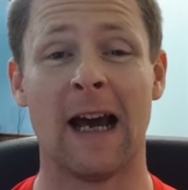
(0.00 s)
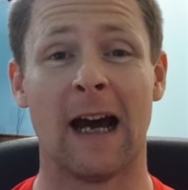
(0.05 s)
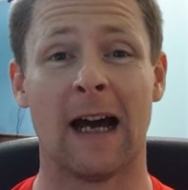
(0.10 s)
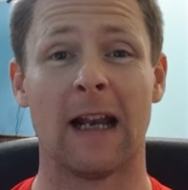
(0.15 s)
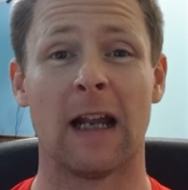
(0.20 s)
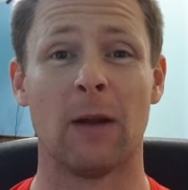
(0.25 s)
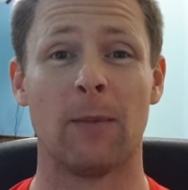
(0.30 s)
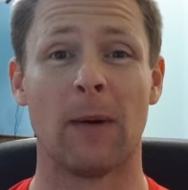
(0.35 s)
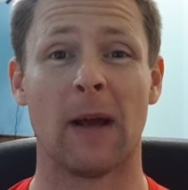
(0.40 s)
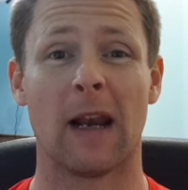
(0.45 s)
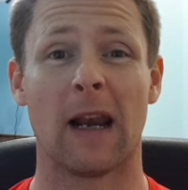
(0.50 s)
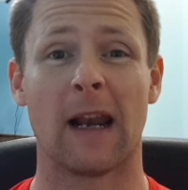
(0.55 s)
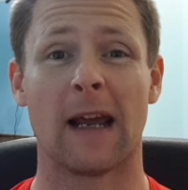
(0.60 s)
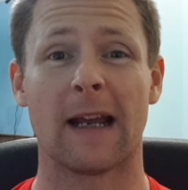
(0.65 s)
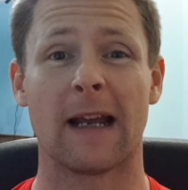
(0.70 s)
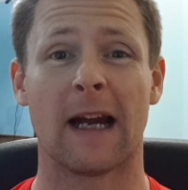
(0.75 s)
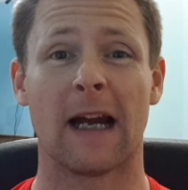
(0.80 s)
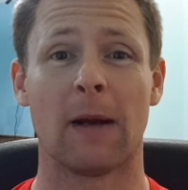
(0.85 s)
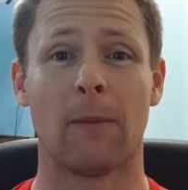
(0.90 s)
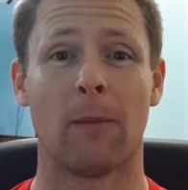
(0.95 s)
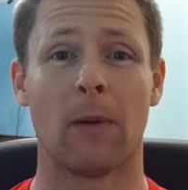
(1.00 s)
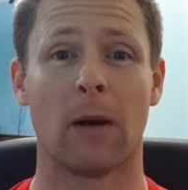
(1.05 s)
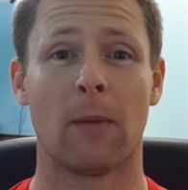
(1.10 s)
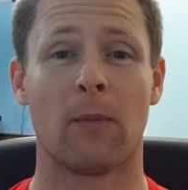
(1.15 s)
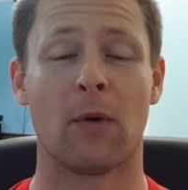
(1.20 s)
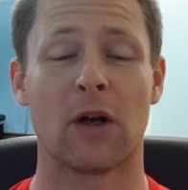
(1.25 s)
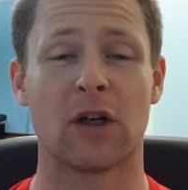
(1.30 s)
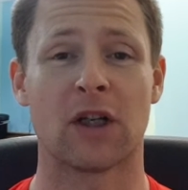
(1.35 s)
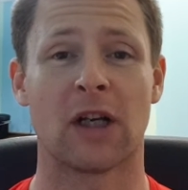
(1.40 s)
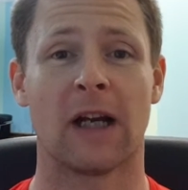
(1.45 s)
a little bit like high blood
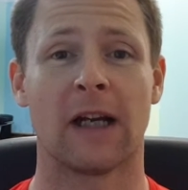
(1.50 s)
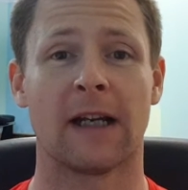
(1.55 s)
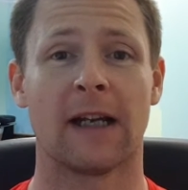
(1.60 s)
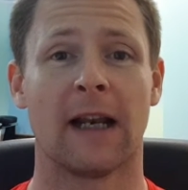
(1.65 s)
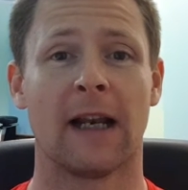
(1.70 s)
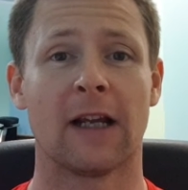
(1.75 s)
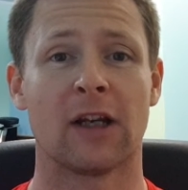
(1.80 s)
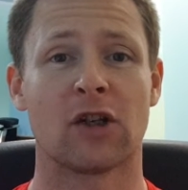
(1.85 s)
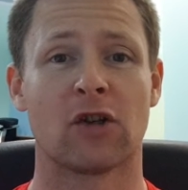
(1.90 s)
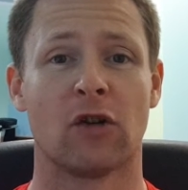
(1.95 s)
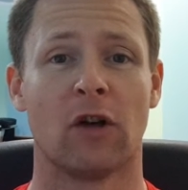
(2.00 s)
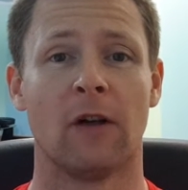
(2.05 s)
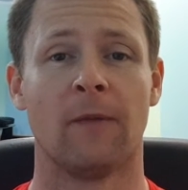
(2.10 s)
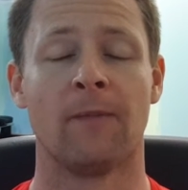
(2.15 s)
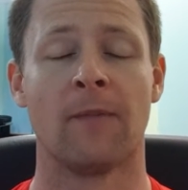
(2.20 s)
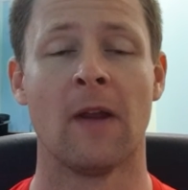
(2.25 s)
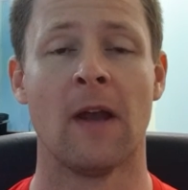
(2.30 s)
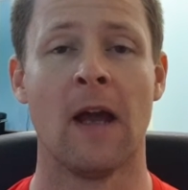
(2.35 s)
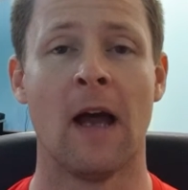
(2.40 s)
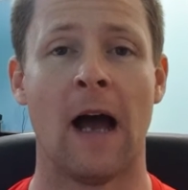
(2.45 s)
pressure, high cholesterol,